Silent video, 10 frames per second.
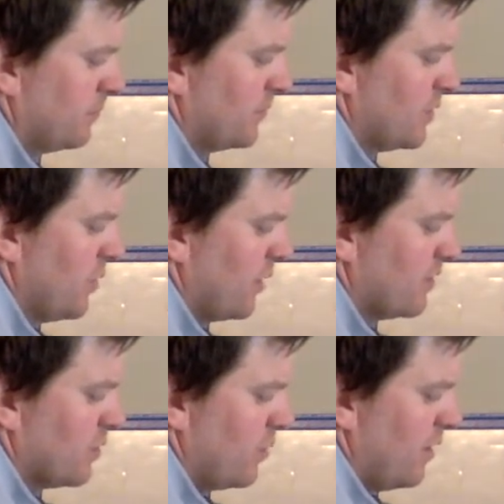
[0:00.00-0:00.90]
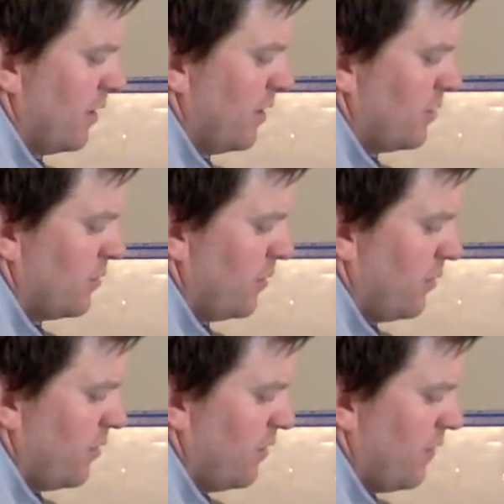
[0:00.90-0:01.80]
So x squared,
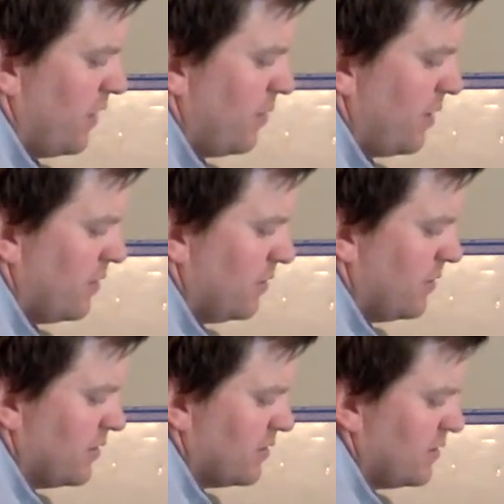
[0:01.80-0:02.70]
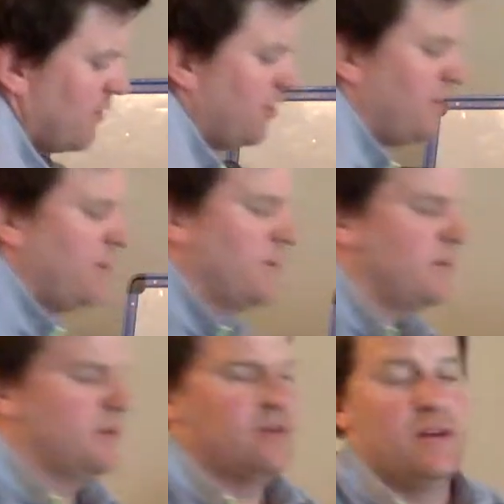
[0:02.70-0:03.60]
21 divided by 3 is 7.
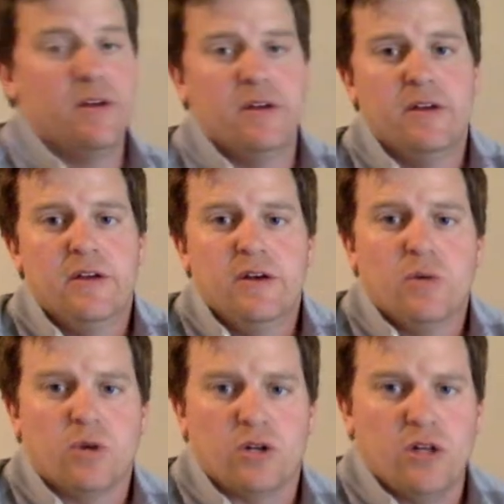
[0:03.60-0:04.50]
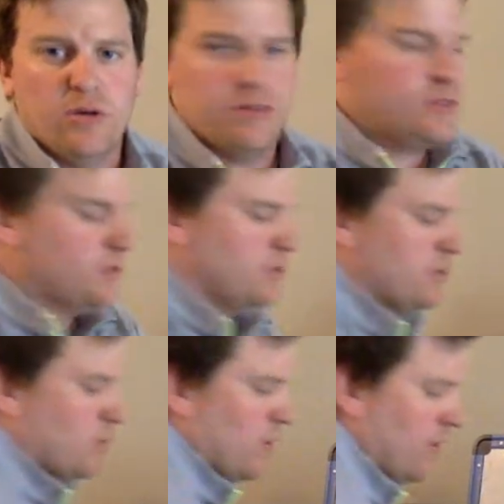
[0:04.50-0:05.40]
We're close.
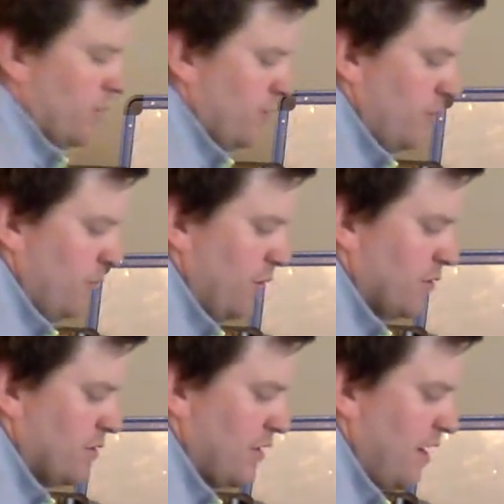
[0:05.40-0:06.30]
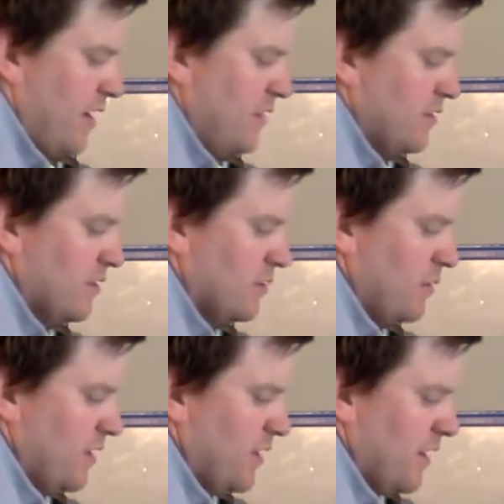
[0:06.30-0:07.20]
Square root both sides because we
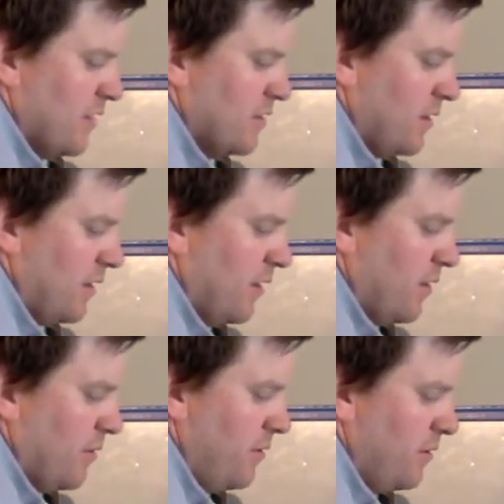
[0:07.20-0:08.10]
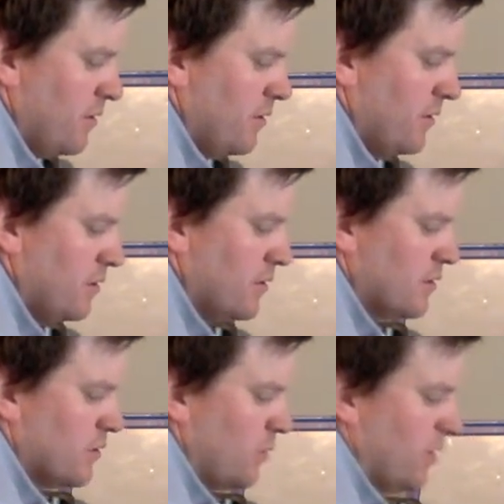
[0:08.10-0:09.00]
need x all alone. The
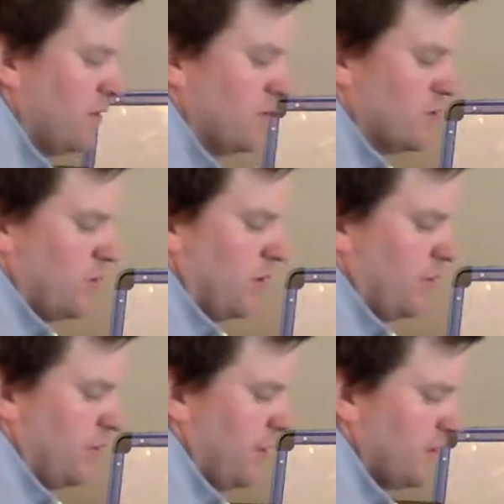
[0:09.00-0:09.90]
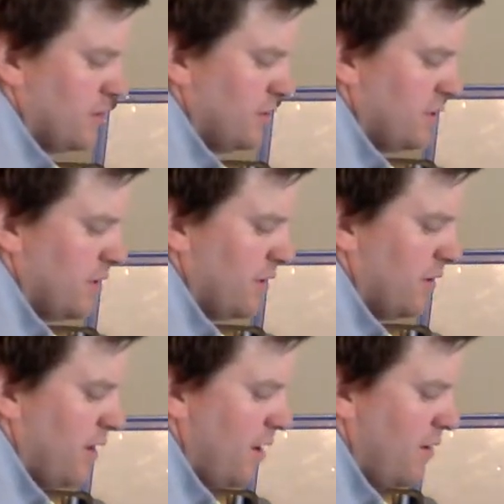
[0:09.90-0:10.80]
squared and the square root cancel each other
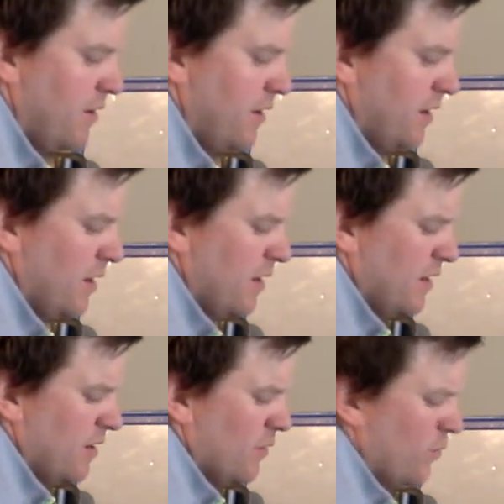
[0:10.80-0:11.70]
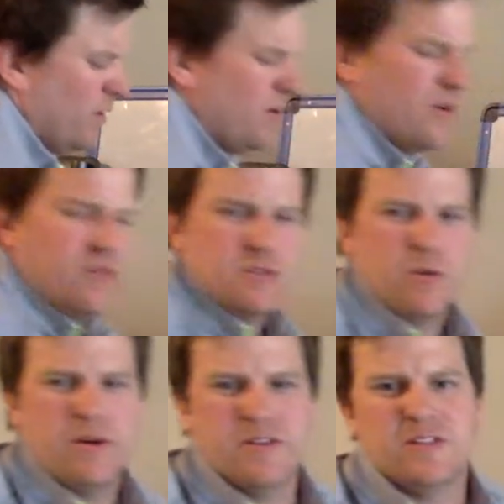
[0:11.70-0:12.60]
out. We don't know the
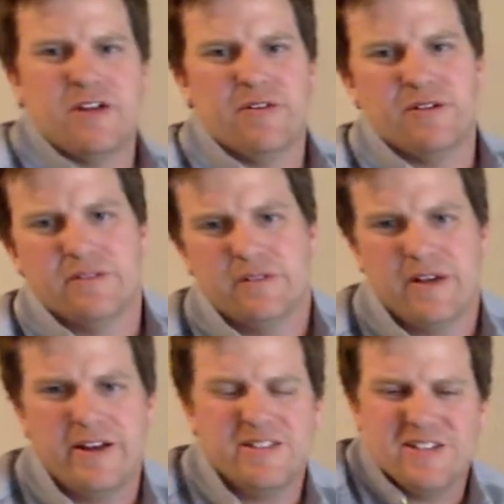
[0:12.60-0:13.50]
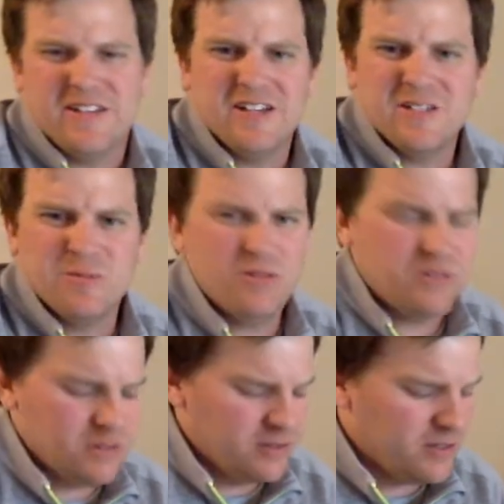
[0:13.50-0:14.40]
square root of 7, right? It's a decimal.